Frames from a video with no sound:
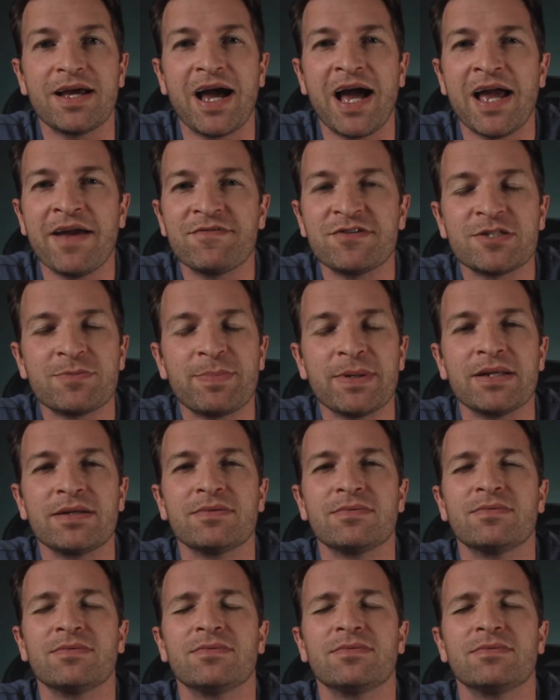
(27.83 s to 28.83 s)
I have spent
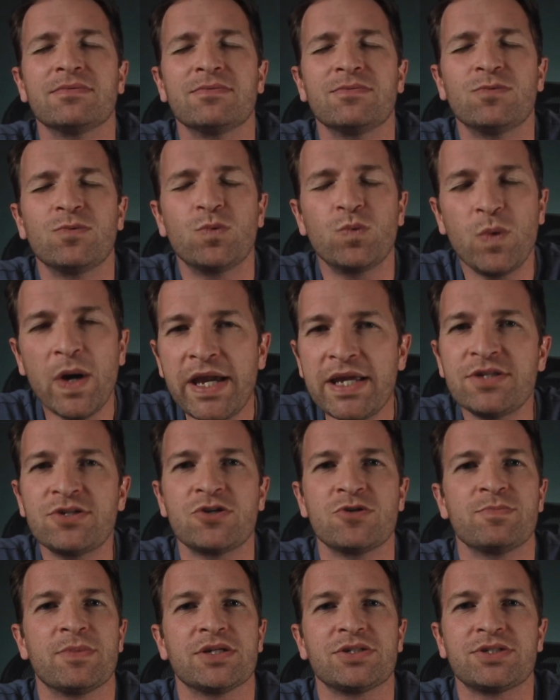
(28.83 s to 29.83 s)
way too
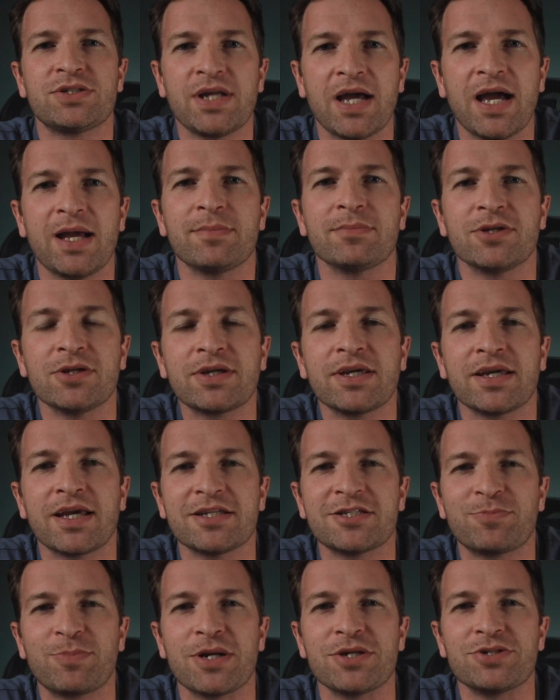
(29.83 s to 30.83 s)
much time looking at
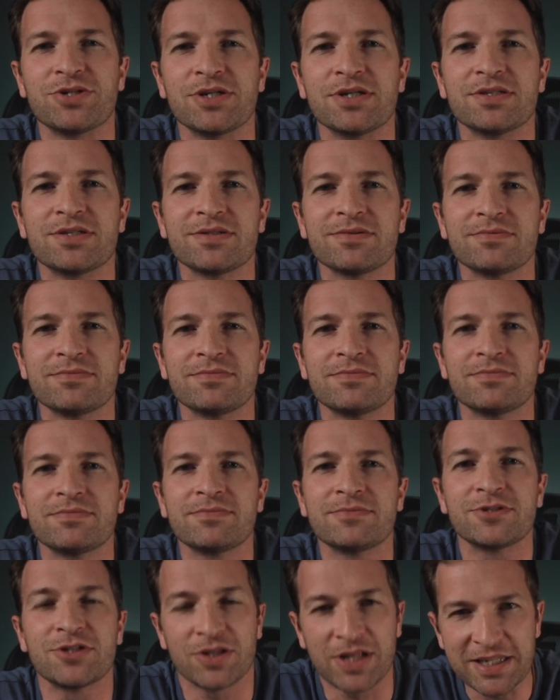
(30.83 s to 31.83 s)
spreadsheets.
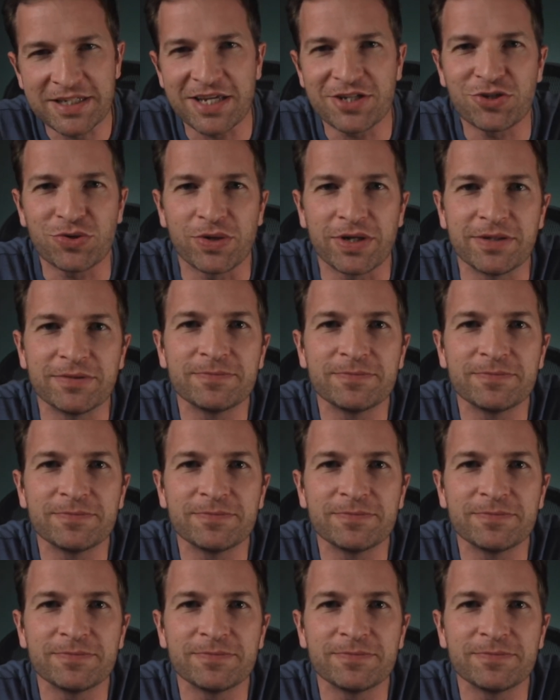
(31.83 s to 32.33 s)
So let's get to it.